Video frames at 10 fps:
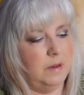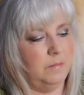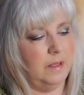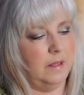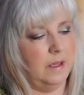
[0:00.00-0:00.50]
I mean
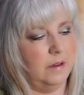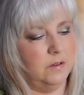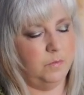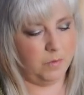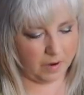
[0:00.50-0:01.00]
by that
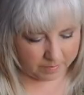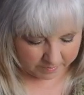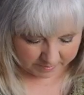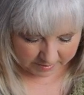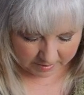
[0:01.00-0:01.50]
because you
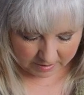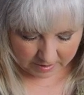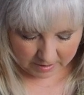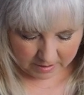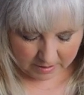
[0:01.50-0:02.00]
probably
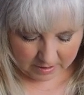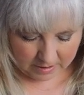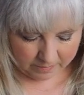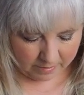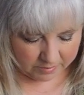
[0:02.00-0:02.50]

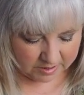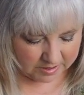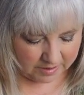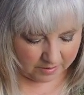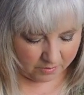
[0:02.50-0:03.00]
Have you ever
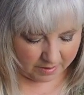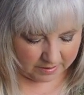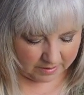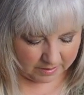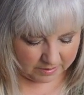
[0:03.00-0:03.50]
seen
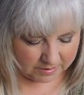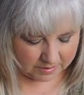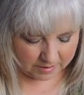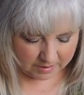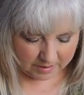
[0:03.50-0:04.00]

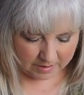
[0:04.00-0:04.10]
graininess?